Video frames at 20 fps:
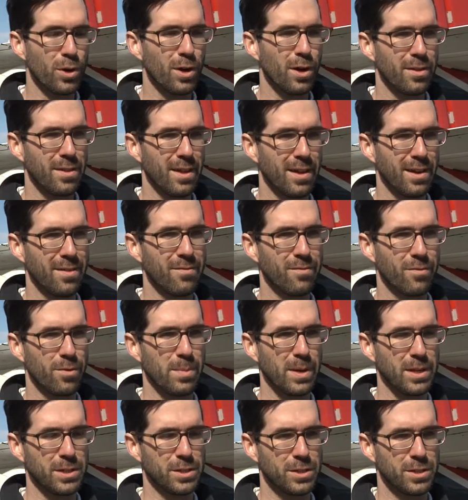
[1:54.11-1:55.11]
all that
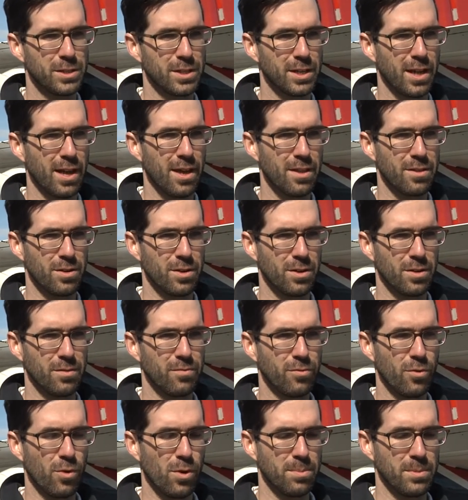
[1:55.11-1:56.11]
information together
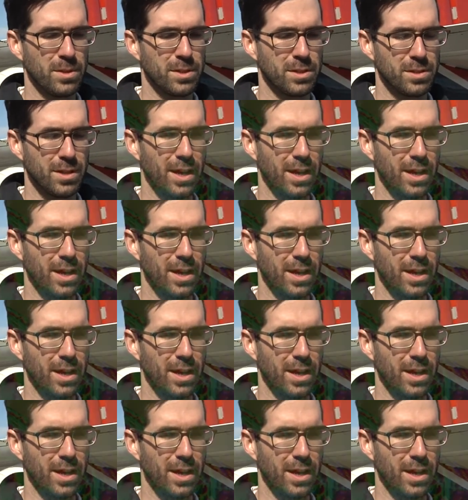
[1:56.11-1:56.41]
and form this